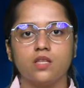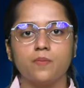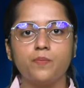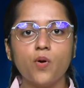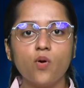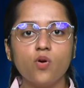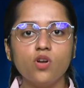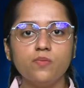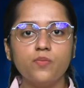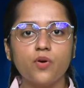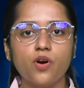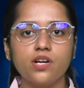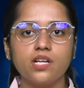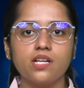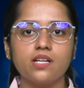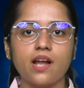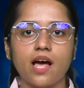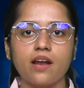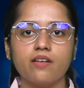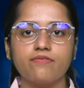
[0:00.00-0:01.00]
The poll body
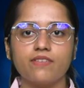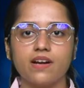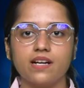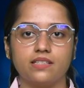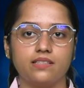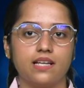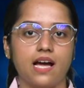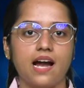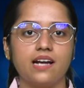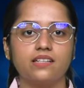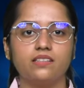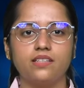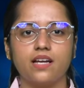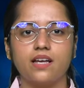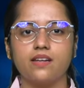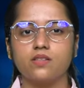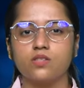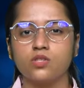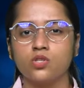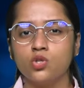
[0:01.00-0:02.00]
clarified that there
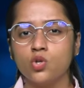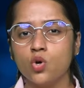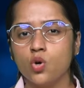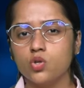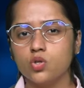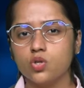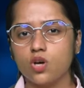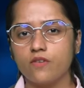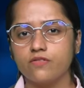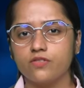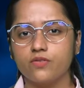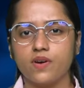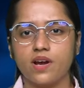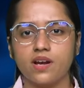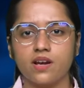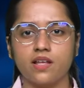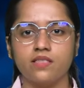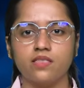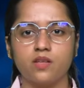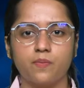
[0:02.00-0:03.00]
is no software
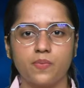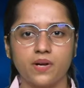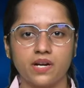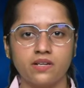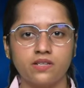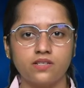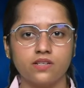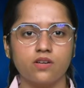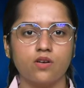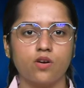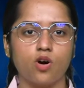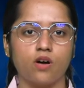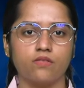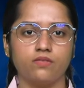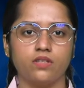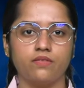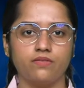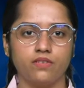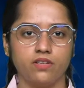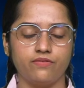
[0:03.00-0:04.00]
in the printer of
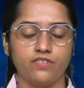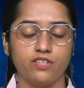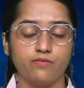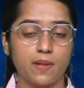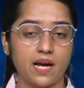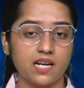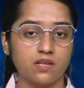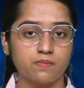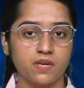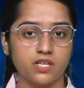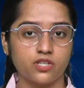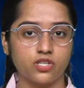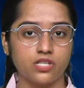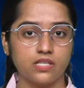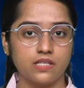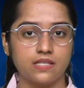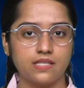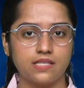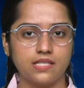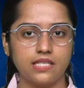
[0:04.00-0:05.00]
the VVPAT
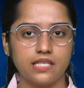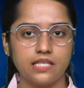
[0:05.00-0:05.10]
machines.